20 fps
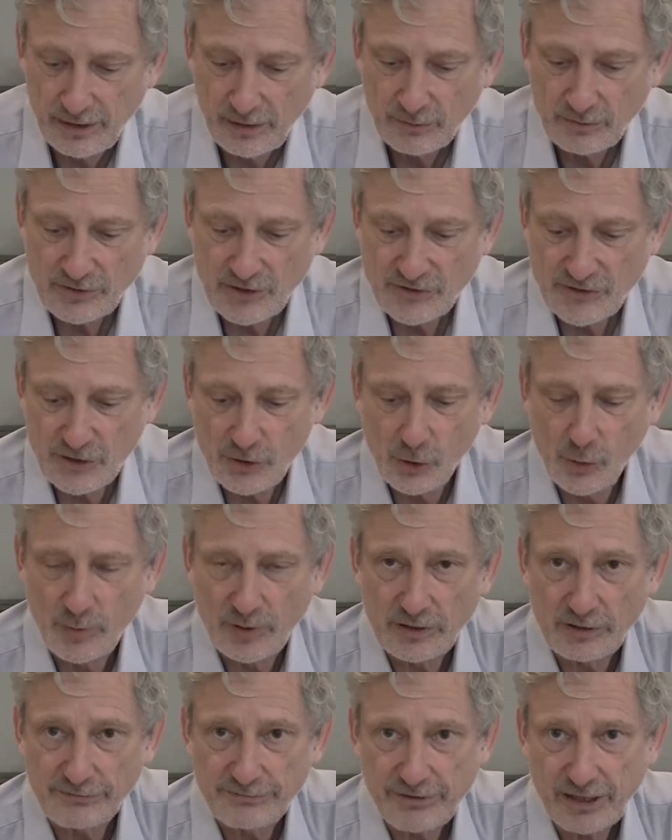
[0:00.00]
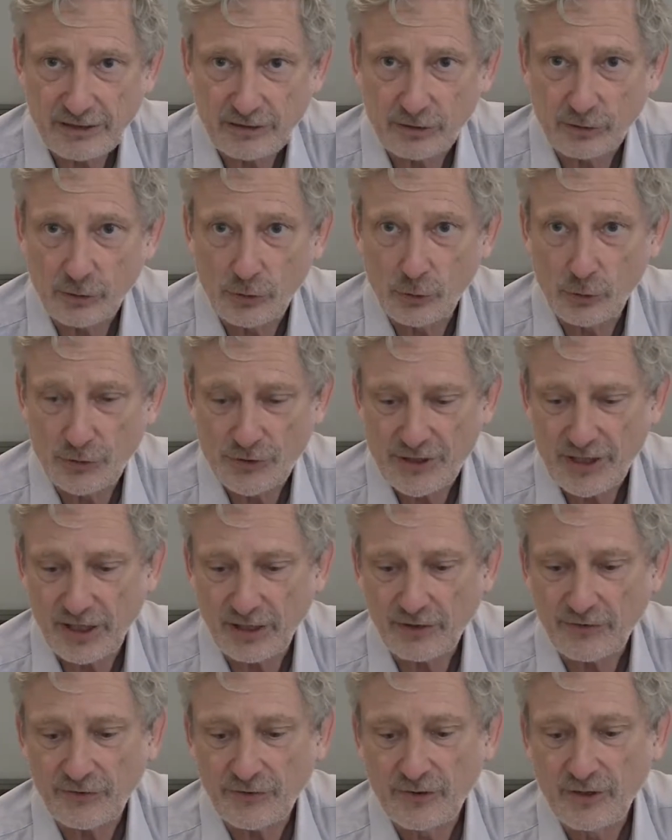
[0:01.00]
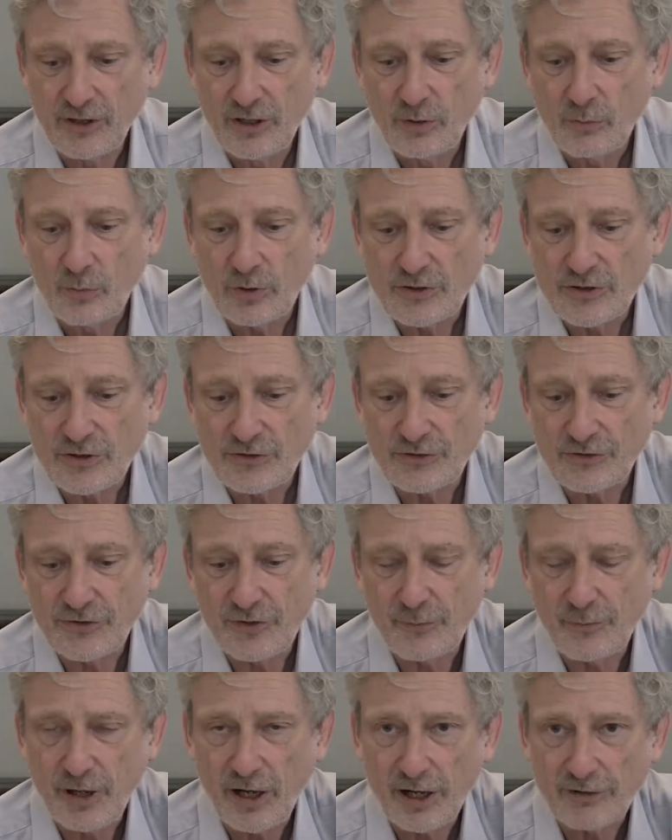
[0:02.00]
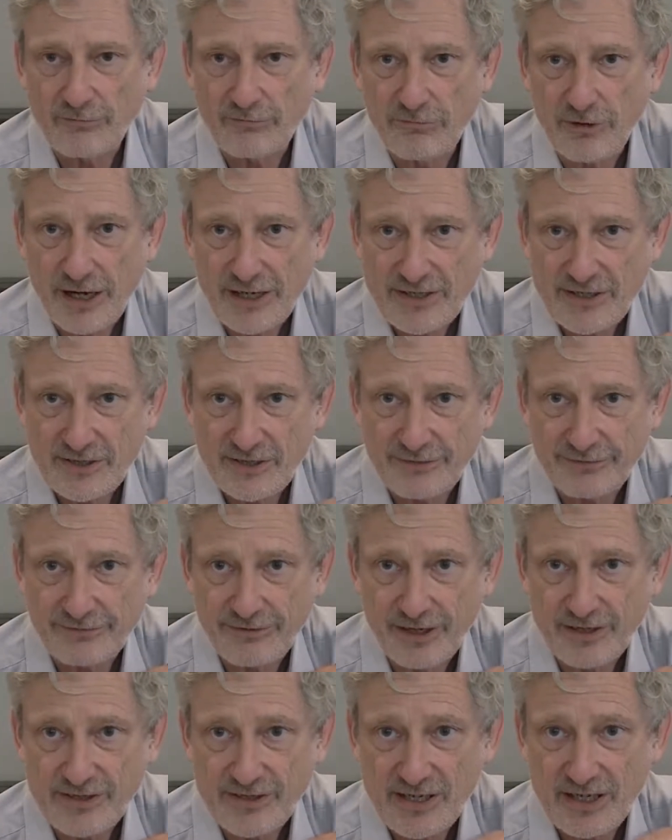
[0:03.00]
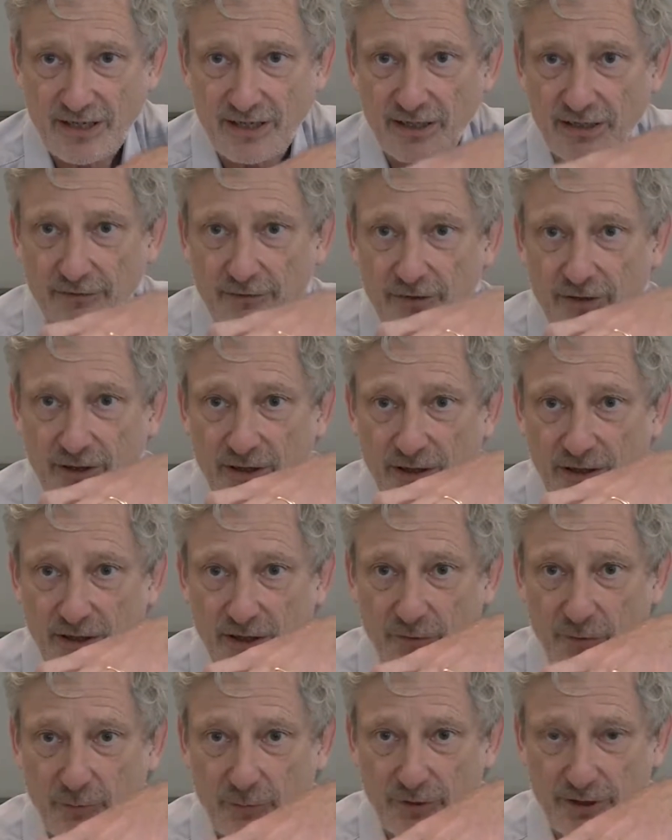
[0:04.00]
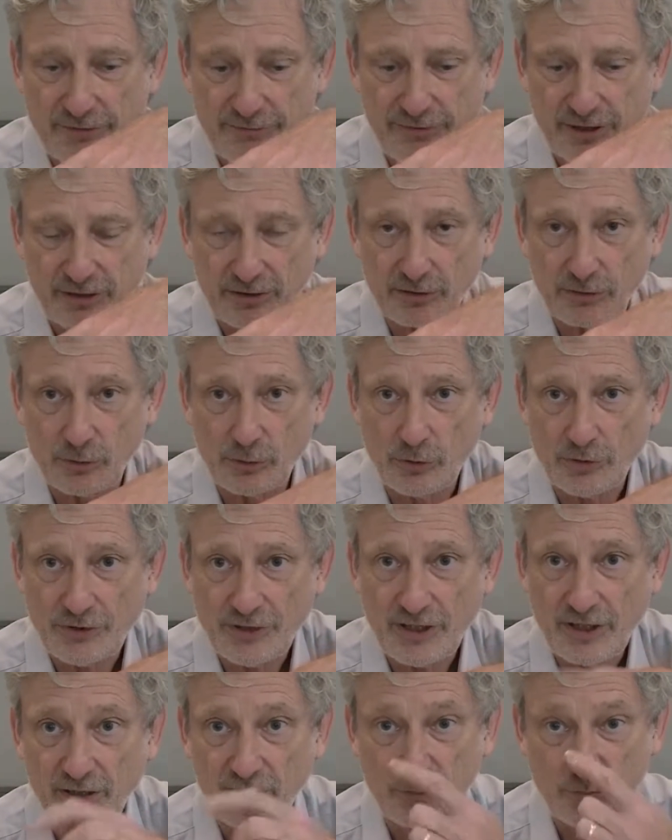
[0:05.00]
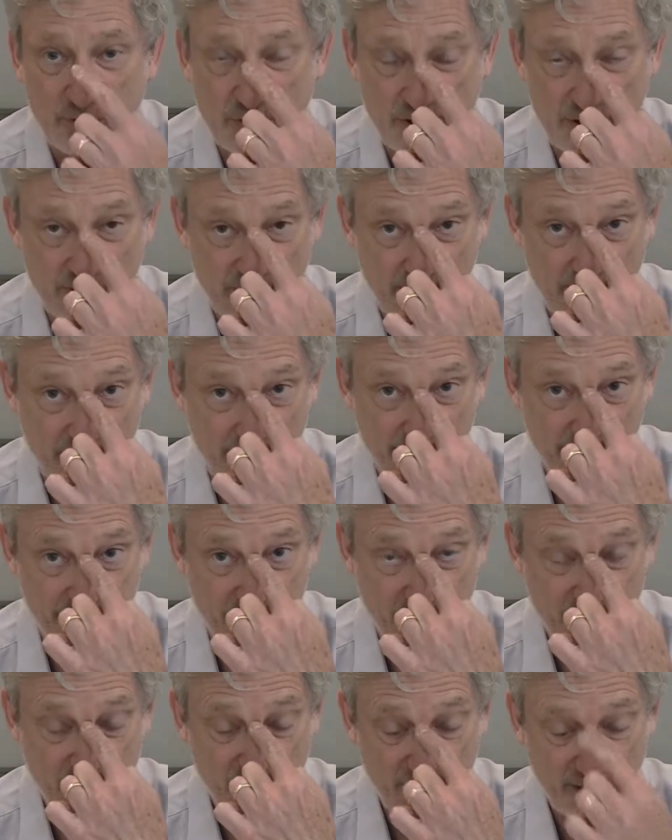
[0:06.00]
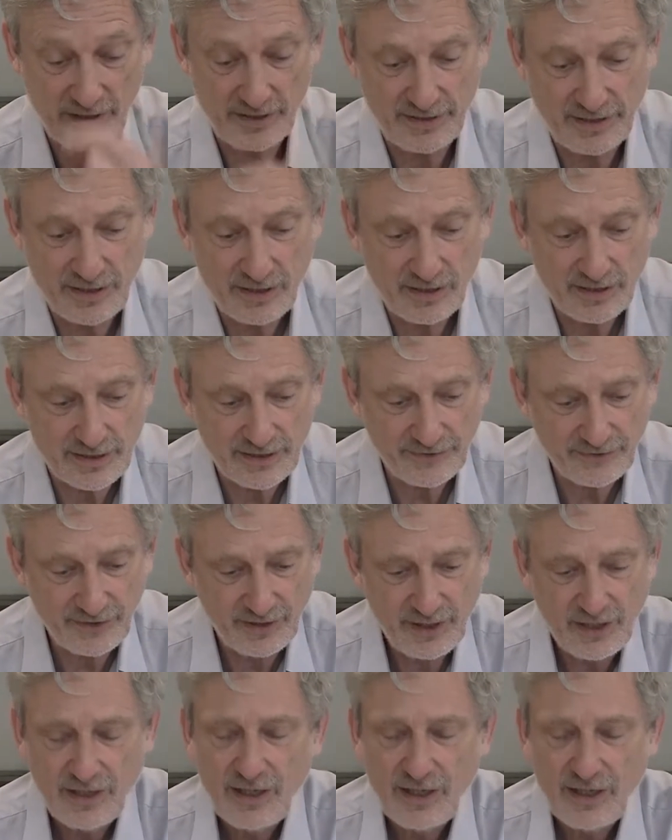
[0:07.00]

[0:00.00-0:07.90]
which is the orbital frontal cortex, which is the part right at the front here of the prefrontal cortex, which is kind of just behind the eyes,